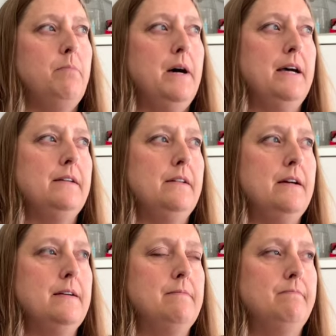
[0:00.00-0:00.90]
but
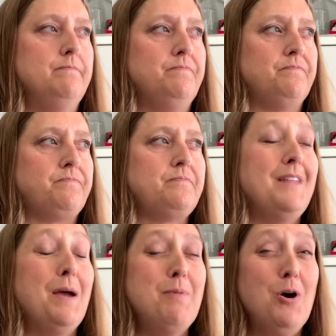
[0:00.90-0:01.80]
I'm
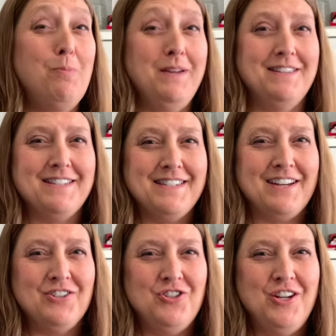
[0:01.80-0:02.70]
hoping this
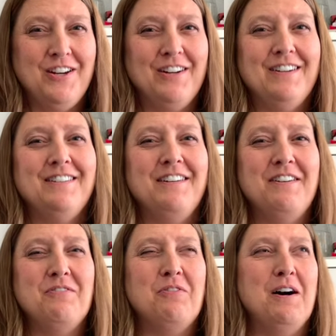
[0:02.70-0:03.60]
next year,
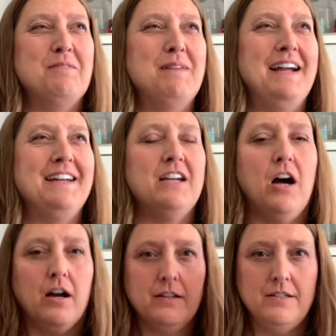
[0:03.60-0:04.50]
while my
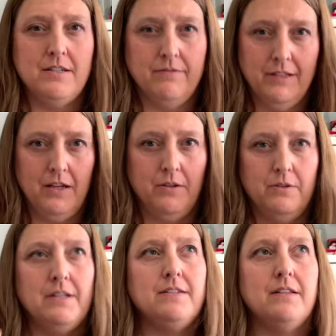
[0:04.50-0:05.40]
cognitive
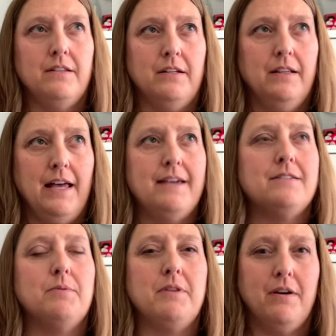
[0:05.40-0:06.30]
load is a little
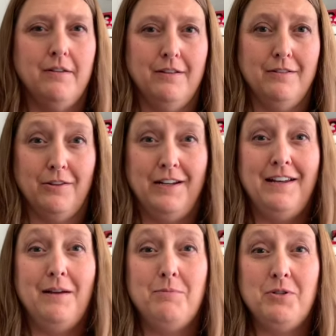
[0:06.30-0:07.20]
less with all the
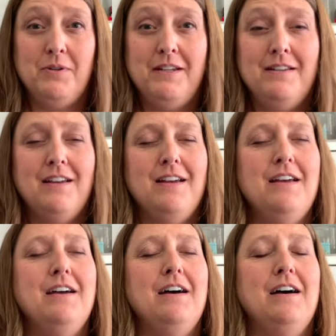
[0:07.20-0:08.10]
learning I'm doing
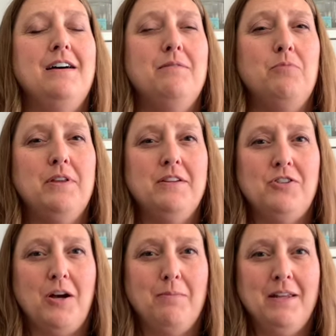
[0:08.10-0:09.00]
with the
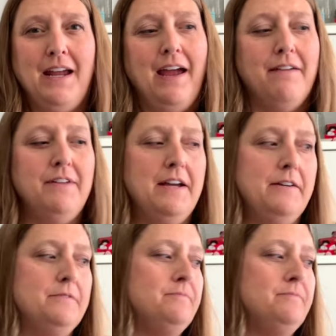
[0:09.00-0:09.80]
job that I have now,